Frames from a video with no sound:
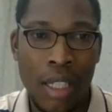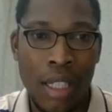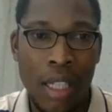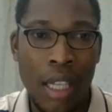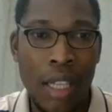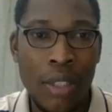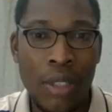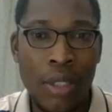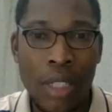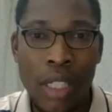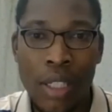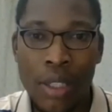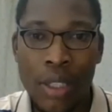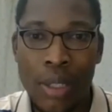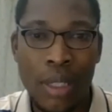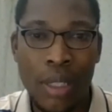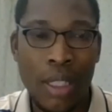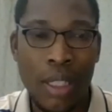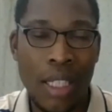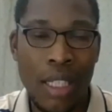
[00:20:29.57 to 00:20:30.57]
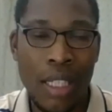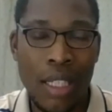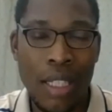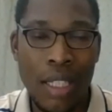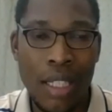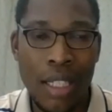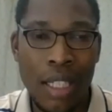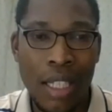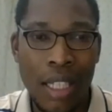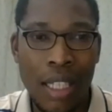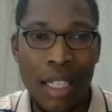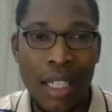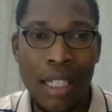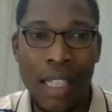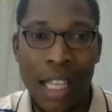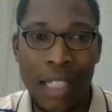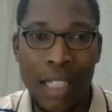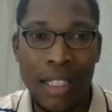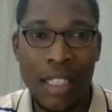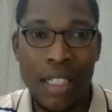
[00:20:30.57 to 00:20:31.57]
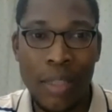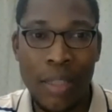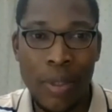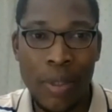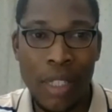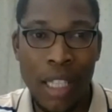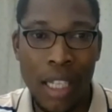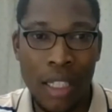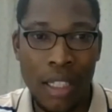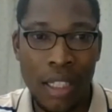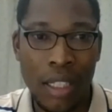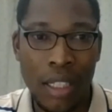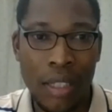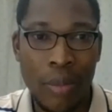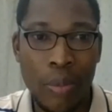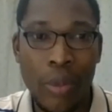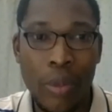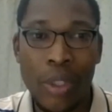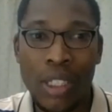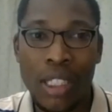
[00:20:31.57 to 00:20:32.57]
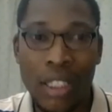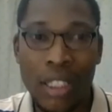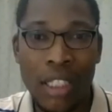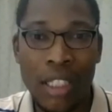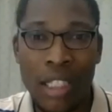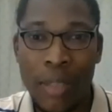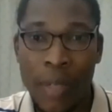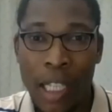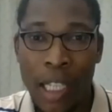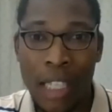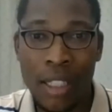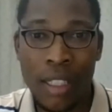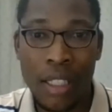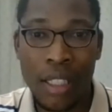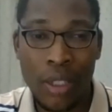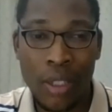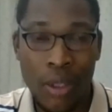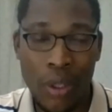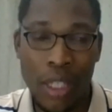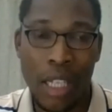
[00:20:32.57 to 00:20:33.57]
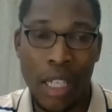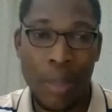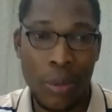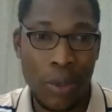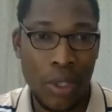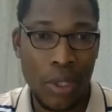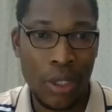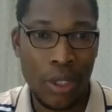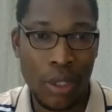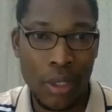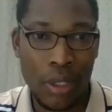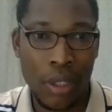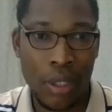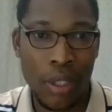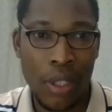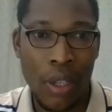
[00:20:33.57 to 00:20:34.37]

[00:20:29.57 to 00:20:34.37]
Education is interdisciplinary, multidisciplinary collaboration.